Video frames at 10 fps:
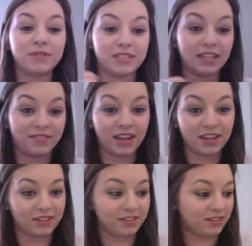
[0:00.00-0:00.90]
wanting that for
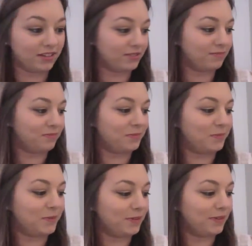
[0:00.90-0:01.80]
ages, so that's
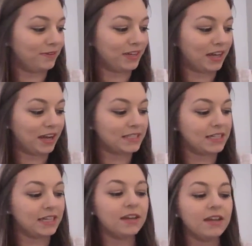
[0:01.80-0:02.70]
really
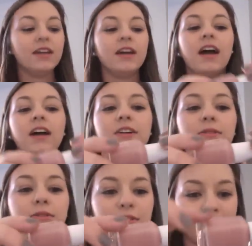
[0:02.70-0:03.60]
handy. And I
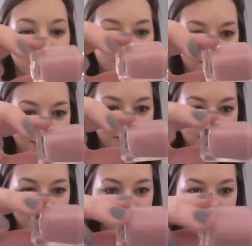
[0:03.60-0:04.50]
also picked up
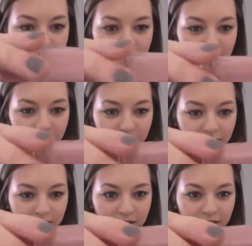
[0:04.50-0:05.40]
this one.
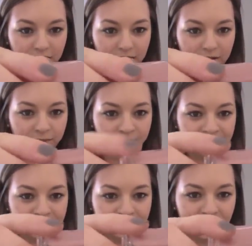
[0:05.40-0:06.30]

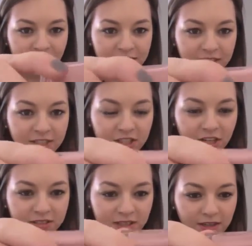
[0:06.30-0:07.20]
It's like a
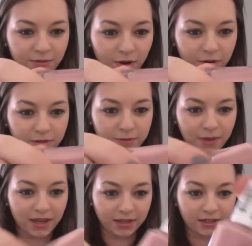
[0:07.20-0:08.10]
dusky rose
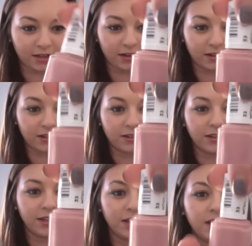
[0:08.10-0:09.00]
pink colour.
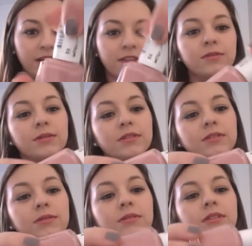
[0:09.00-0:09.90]
This one's
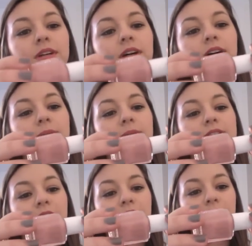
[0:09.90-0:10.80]
called
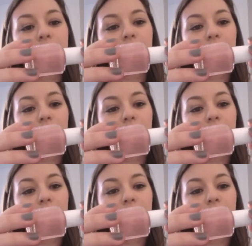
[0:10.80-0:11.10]
Eternal